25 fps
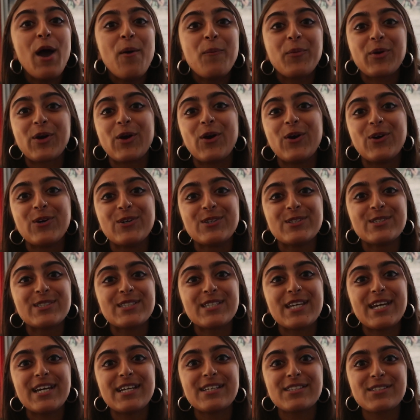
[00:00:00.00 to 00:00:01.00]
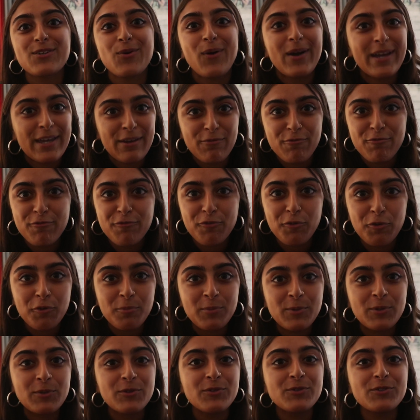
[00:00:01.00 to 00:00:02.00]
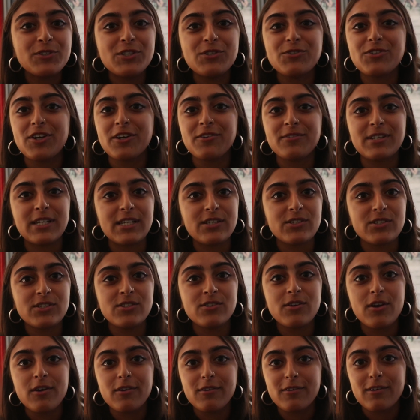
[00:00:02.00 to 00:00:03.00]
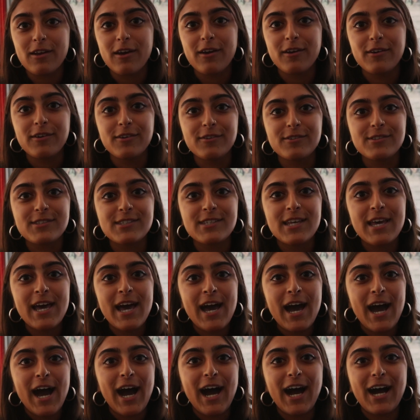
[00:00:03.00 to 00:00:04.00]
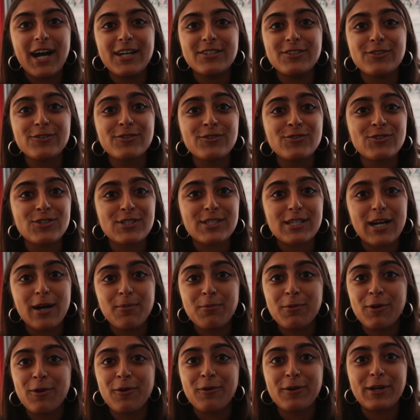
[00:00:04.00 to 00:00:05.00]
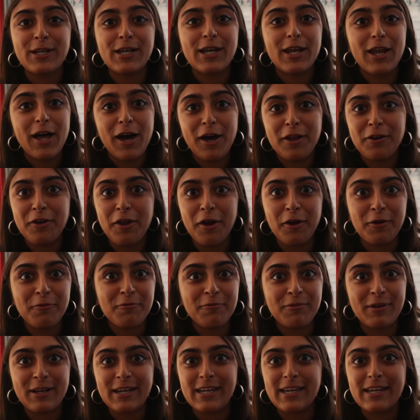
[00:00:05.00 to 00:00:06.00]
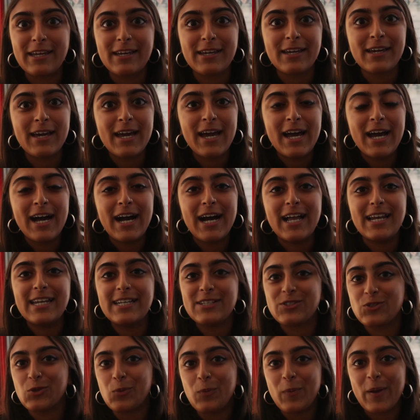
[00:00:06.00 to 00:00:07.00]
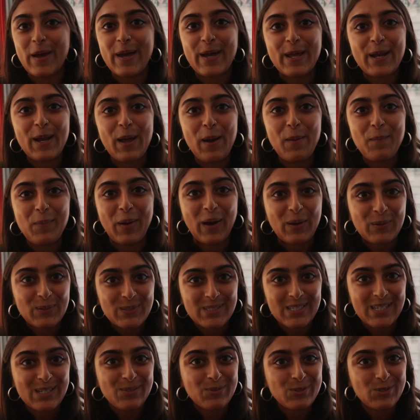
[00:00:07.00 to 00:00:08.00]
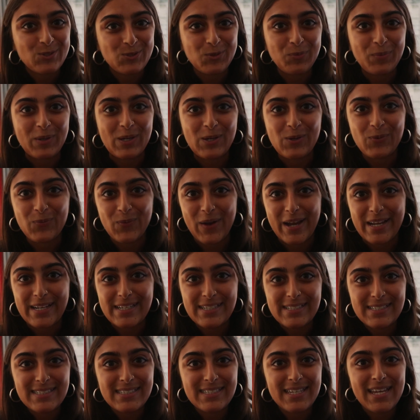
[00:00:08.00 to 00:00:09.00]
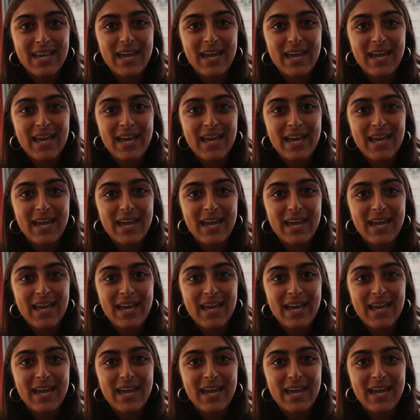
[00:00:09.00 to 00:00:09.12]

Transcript: because it's quite informal, you don't need to know loads, and you can just come along and learn hopefully a little bit about it, which will be great.